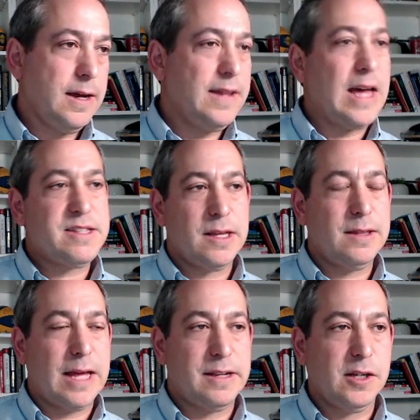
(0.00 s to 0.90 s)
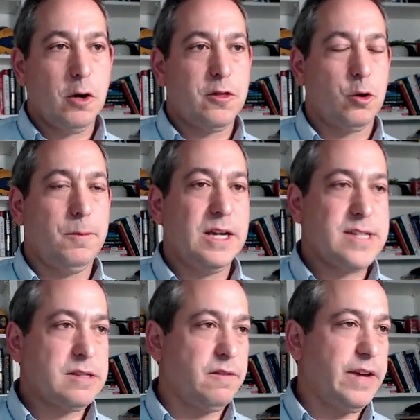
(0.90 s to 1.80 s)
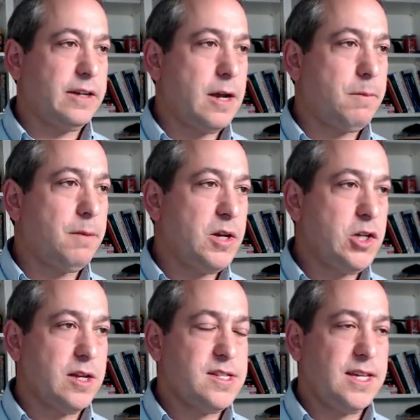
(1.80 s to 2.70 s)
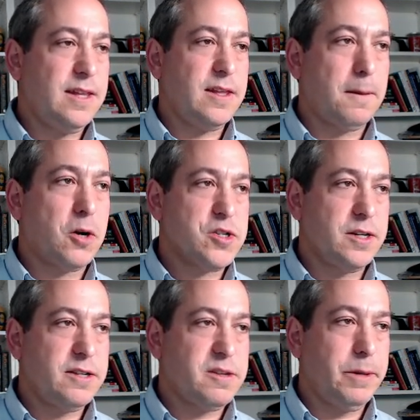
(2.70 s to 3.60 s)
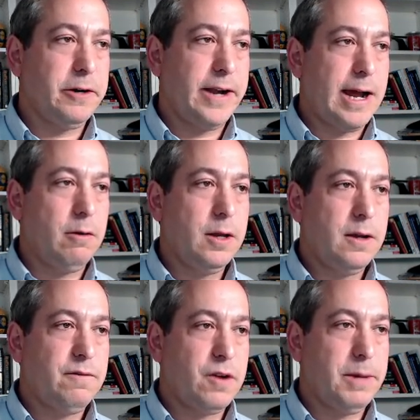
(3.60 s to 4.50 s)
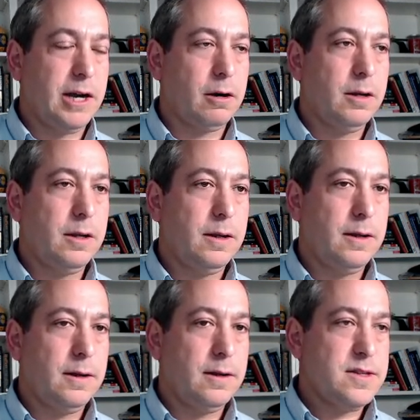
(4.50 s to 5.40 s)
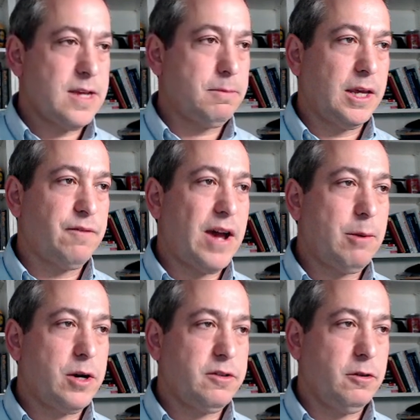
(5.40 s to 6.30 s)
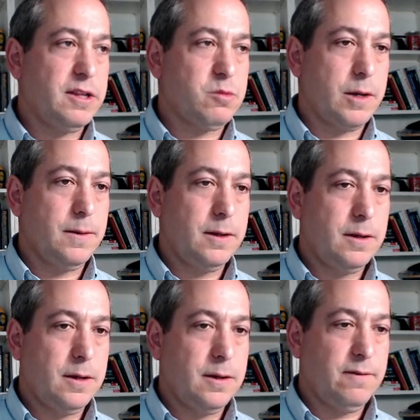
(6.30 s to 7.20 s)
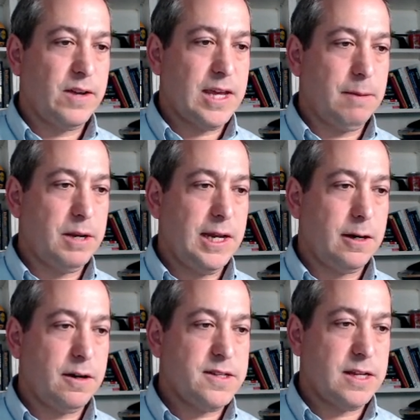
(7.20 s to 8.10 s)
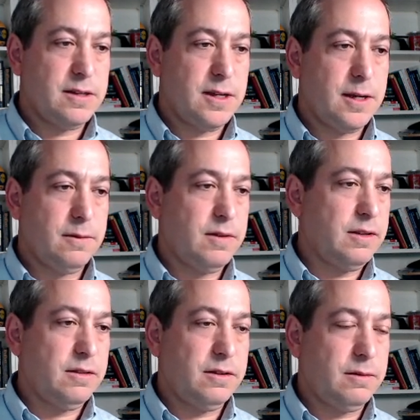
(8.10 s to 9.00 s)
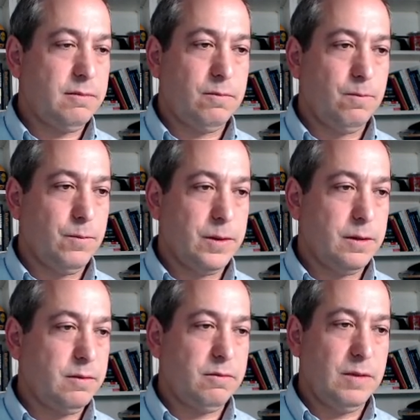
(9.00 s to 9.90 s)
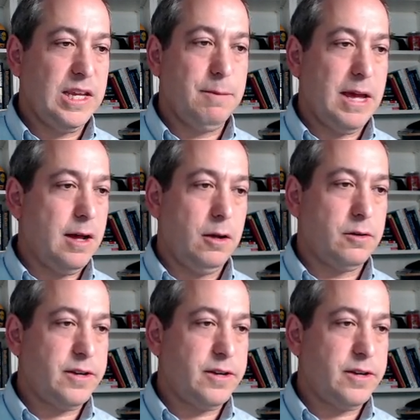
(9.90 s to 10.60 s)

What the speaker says: And that didn't go through because that's a fake number, but you could see that the person disappeared now from here. Same thing if I were to do this one. If I came in here and sent a email or